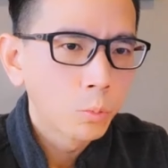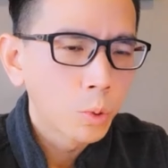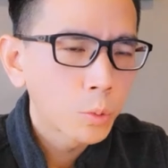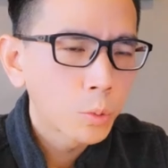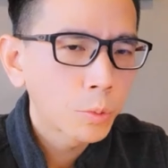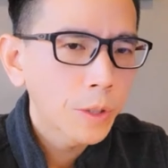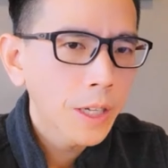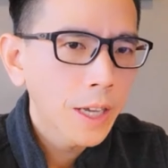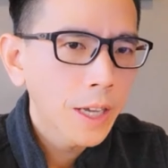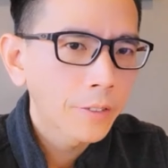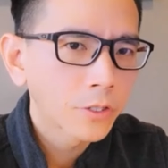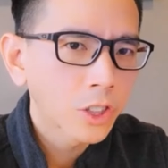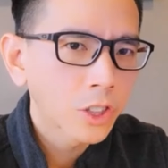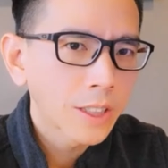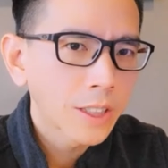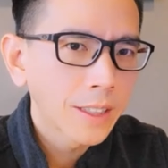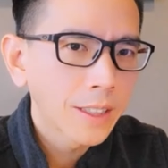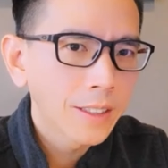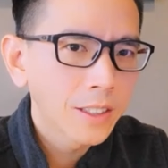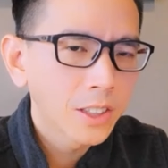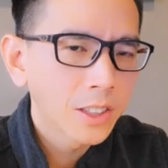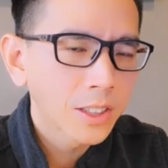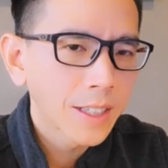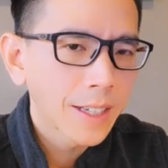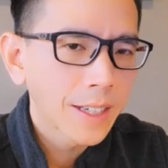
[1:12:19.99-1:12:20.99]
What we have
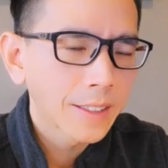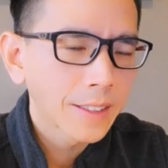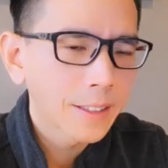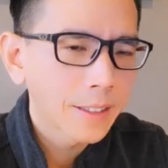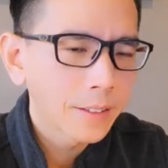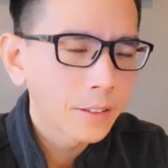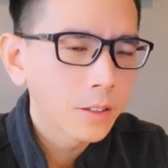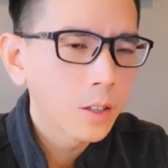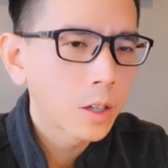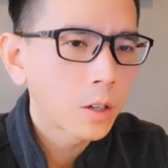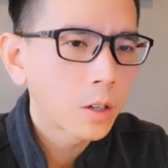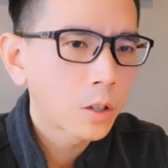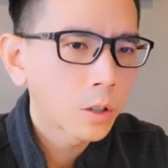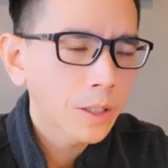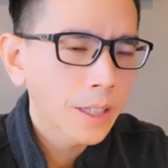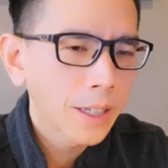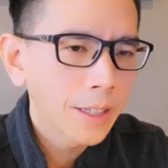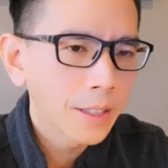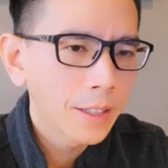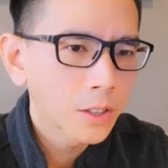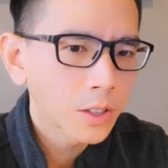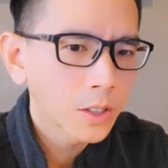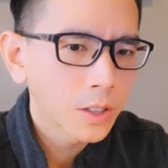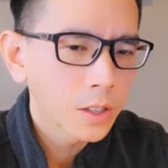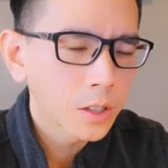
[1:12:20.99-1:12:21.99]
seen is that in all
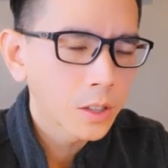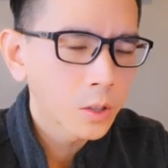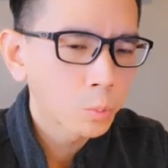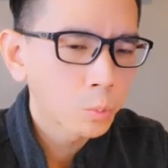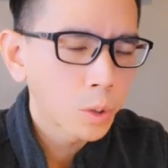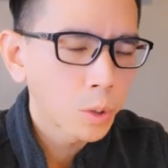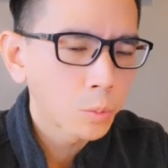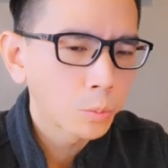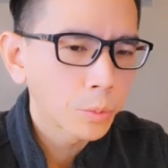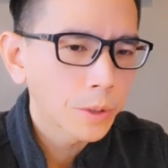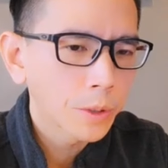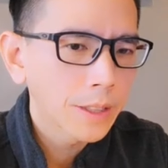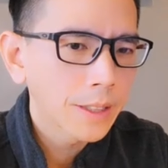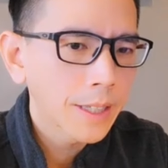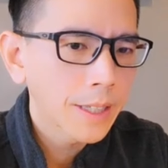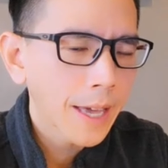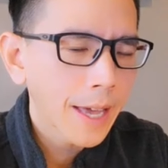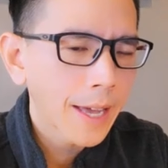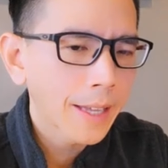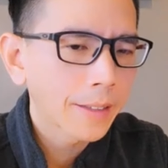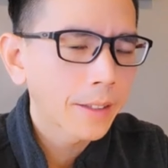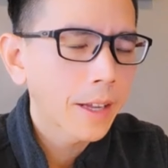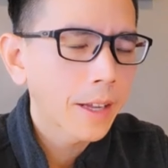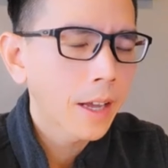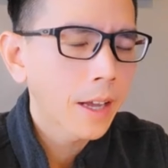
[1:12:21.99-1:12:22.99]
cases, when we
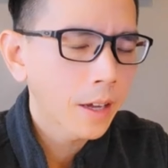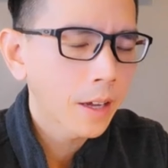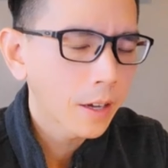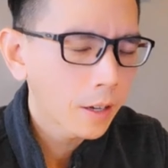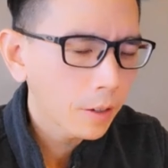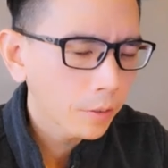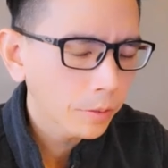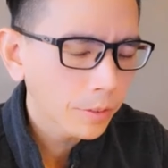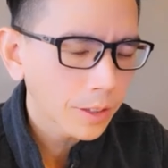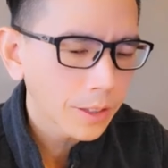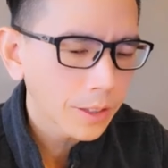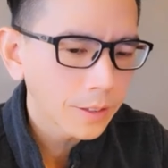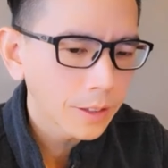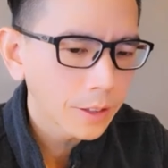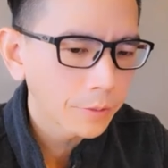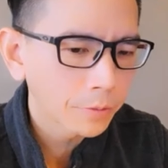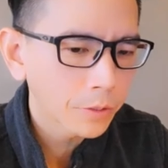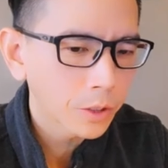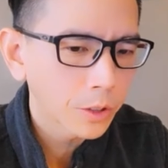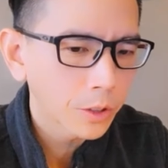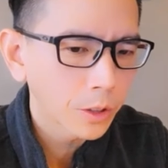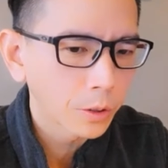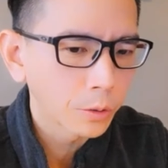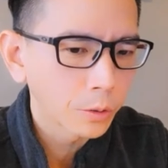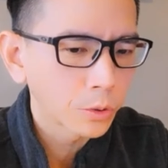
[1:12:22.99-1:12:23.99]
had healthy
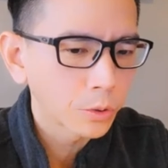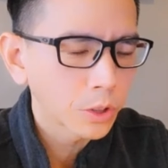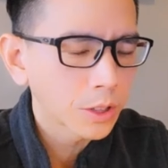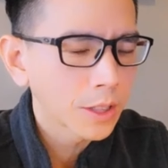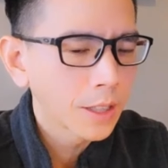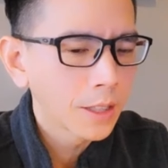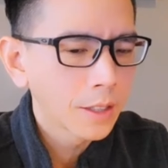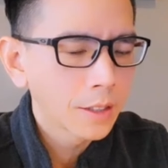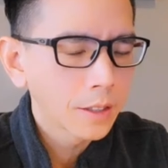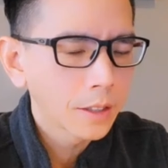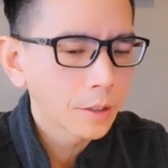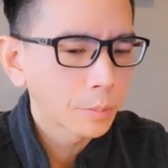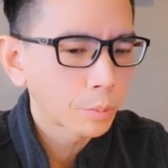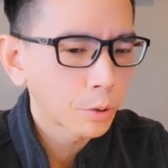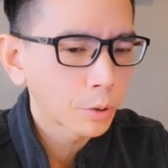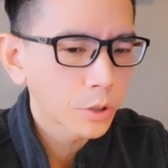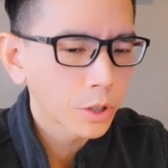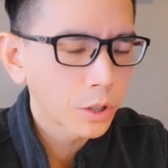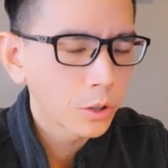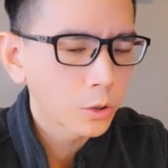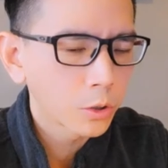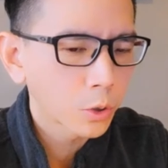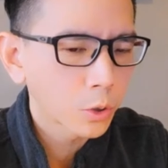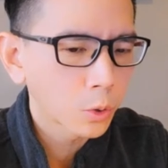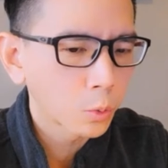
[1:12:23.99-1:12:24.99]
lymph nodes, the
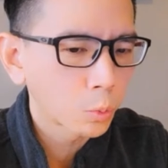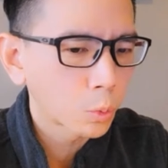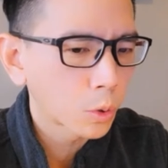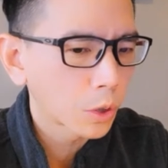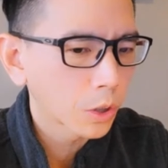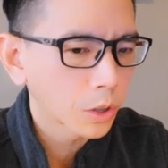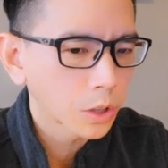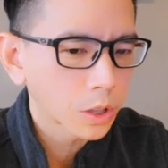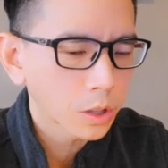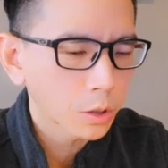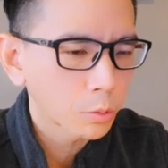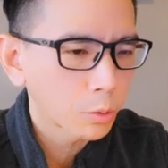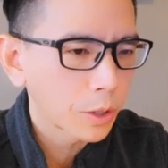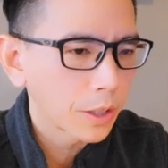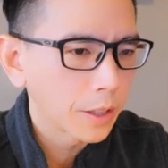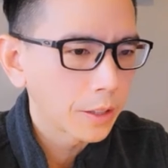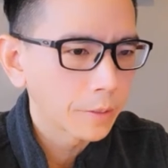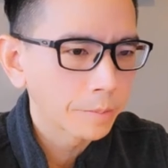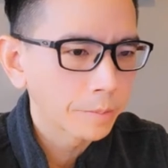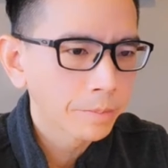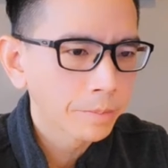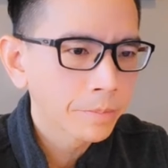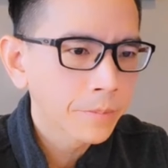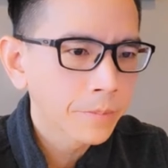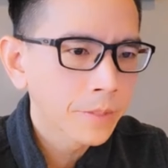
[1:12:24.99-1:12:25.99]
procedure works
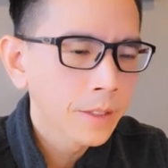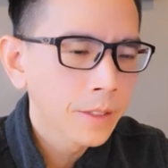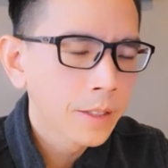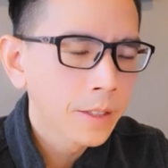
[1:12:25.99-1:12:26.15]
great.